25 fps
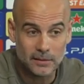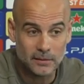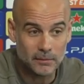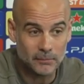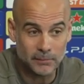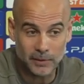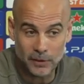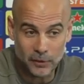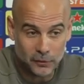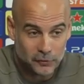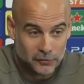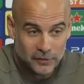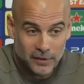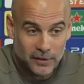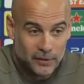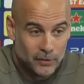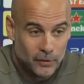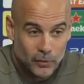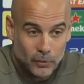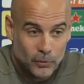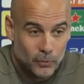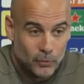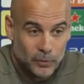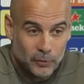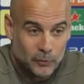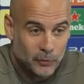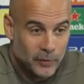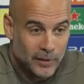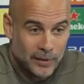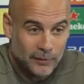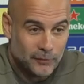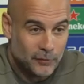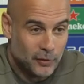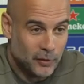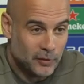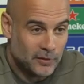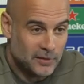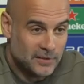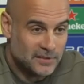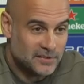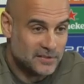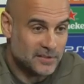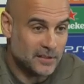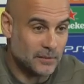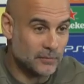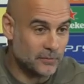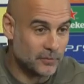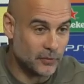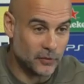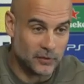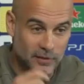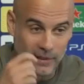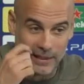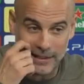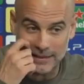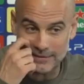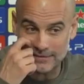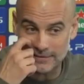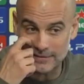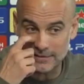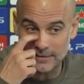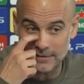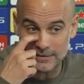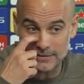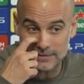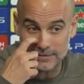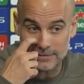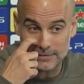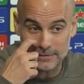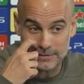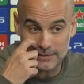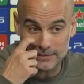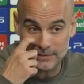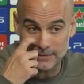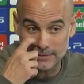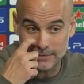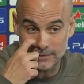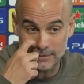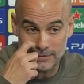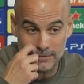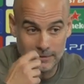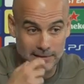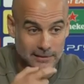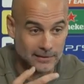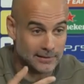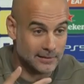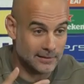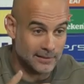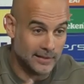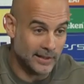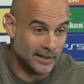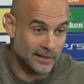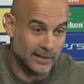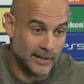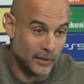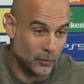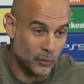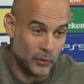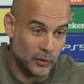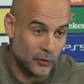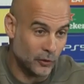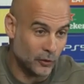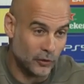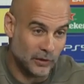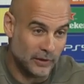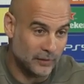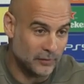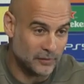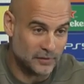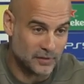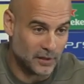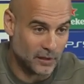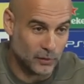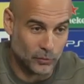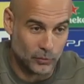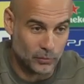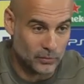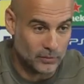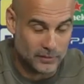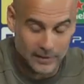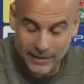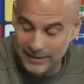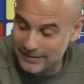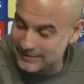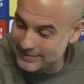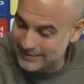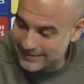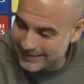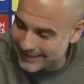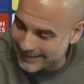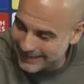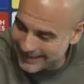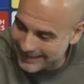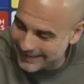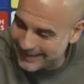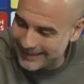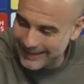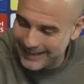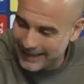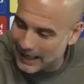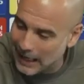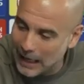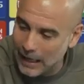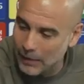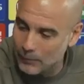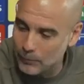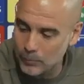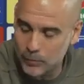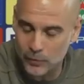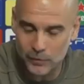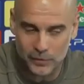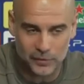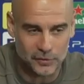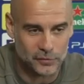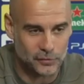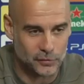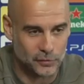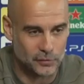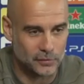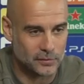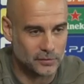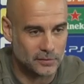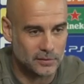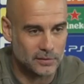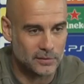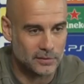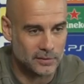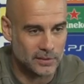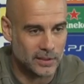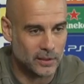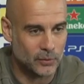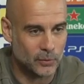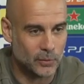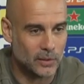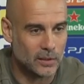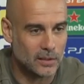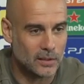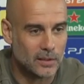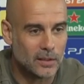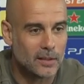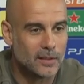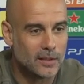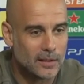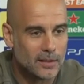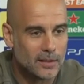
because they know what we have done this team for the last years, and they will not leave us alone. That's, I'm pretty sure. They will,